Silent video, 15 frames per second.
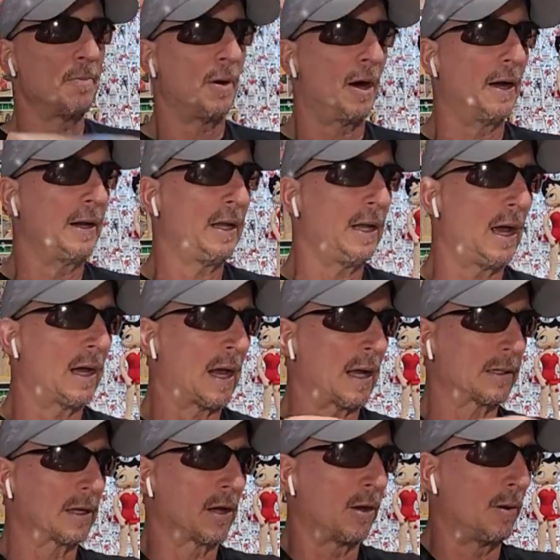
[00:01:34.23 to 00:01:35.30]
buddy. I
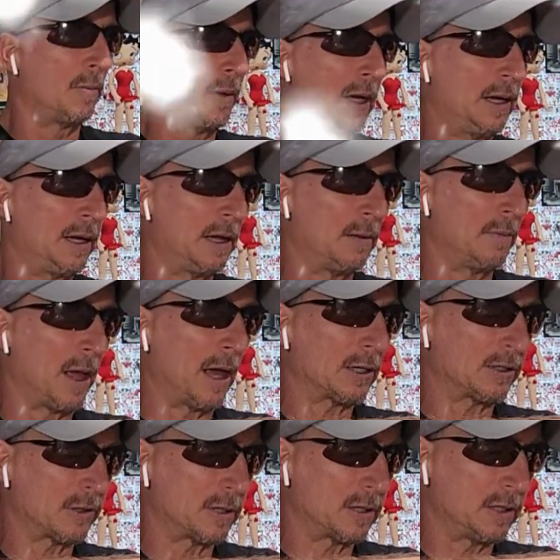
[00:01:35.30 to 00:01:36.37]
got to go meet him
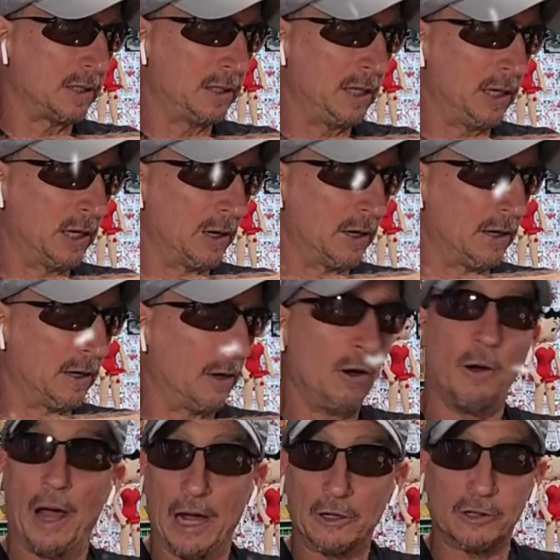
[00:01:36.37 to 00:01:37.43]
last year, or
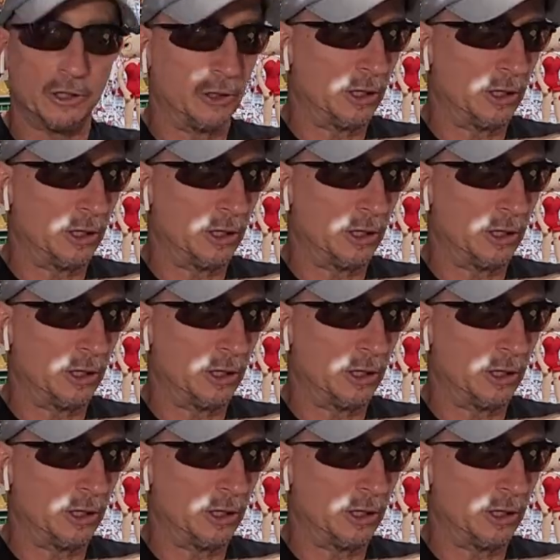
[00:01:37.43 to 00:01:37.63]
no, actually